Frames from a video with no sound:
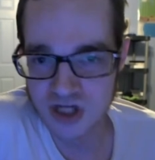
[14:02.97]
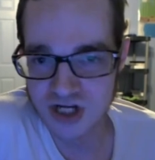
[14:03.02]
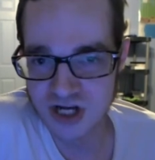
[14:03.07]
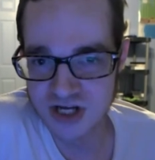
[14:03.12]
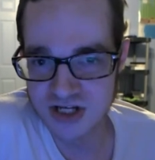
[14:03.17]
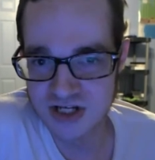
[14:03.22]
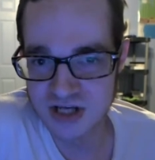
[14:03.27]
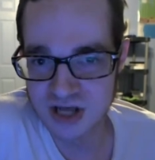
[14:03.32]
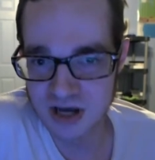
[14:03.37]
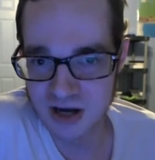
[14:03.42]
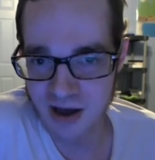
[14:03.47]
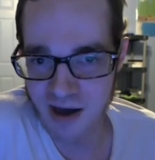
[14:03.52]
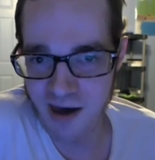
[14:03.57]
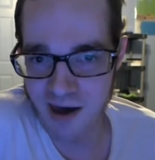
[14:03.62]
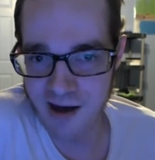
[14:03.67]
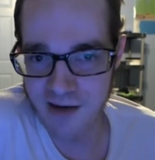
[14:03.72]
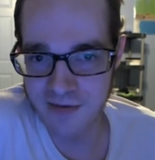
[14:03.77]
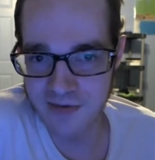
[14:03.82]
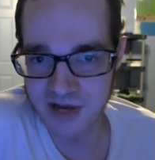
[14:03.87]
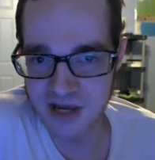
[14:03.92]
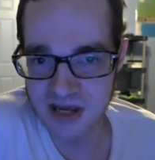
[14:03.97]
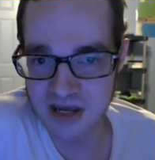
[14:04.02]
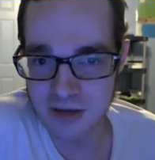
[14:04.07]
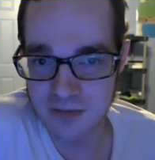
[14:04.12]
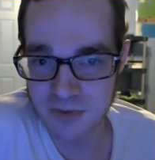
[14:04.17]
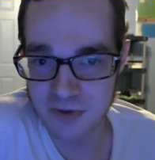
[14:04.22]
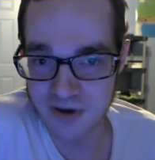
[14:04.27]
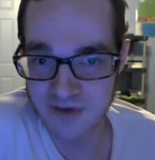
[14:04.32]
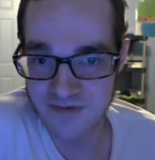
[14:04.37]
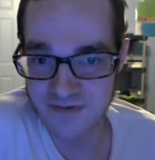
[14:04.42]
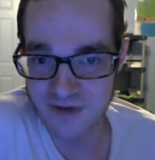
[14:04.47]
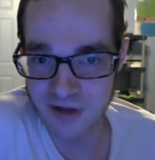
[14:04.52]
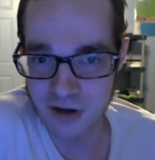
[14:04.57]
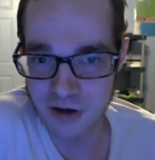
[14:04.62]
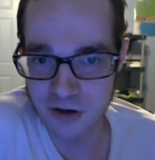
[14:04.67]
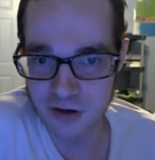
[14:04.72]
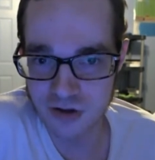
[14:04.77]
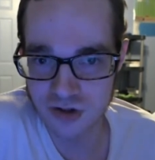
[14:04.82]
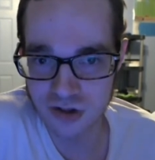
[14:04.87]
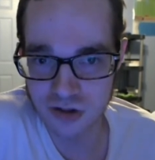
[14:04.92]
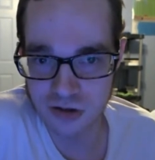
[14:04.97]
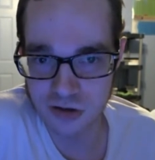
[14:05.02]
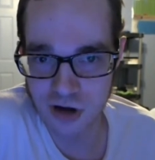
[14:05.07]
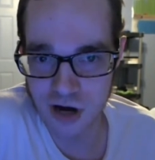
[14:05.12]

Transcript: we're just going to have to keep our fingers